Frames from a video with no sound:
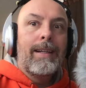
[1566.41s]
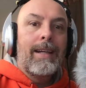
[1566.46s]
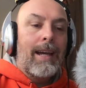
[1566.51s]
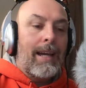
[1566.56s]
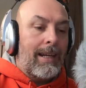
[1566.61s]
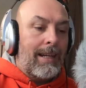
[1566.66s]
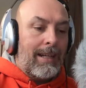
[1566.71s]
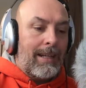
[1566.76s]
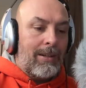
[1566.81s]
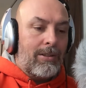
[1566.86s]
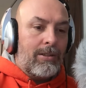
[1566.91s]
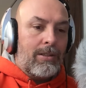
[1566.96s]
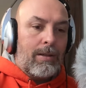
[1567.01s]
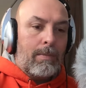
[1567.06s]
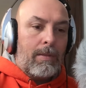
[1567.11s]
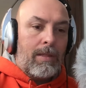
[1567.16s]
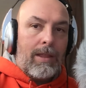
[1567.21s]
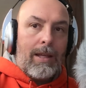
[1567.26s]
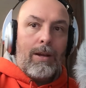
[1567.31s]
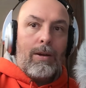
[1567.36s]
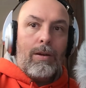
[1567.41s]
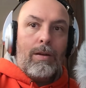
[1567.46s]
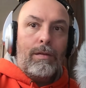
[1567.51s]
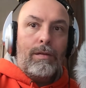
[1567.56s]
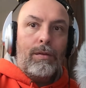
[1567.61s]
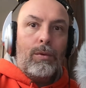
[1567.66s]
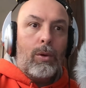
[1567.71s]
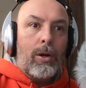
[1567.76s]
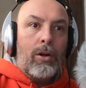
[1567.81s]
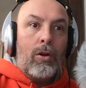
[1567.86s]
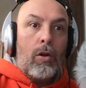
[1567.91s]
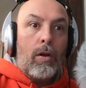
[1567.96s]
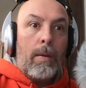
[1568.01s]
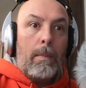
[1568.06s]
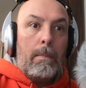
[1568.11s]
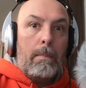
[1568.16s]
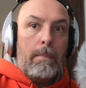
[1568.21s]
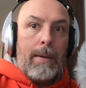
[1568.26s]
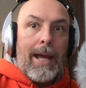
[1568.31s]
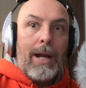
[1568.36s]
And then there's a thing on the floor called a
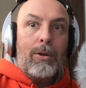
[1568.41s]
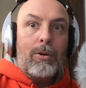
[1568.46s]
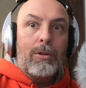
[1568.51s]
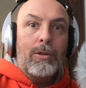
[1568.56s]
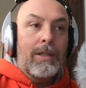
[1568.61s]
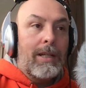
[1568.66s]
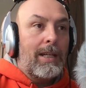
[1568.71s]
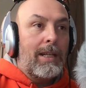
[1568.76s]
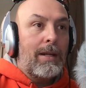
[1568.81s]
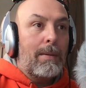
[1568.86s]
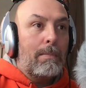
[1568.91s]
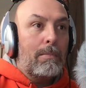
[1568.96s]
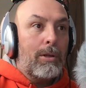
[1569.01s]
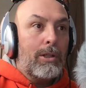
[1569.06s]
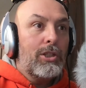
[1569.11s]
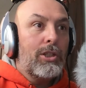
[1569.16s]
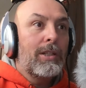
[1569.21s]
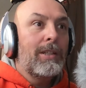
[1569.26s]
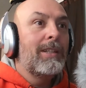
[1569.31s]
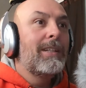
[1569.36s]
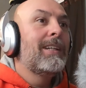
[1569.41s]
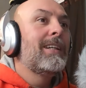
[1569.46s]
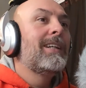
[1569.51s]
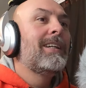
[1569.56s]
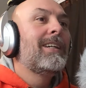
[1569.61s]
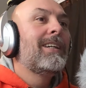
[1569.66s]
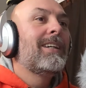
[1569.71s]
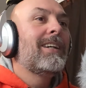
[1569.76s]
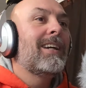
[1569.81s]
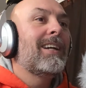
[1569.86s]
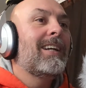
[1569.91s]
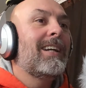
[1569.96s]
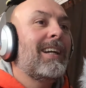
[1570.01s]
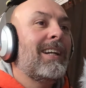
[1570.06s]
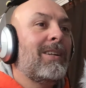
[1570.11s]
pedal, and you push it, right?"